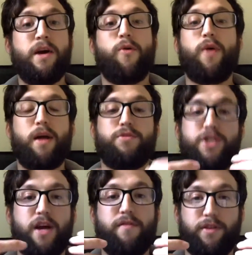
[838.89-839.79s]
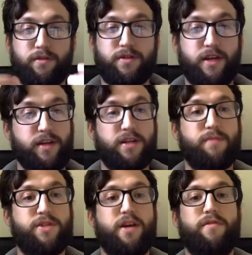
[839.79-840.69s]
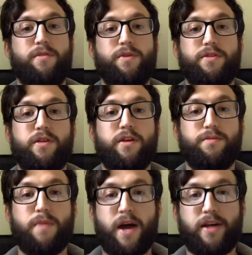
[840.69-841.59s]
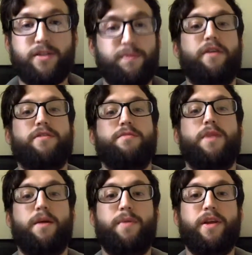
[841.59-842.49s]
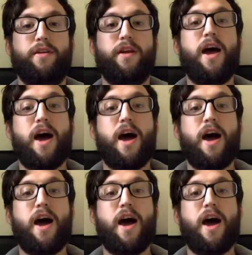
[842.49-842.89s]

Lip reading: When I'm sharing those things, I'm sharing them as my experience and my opinion.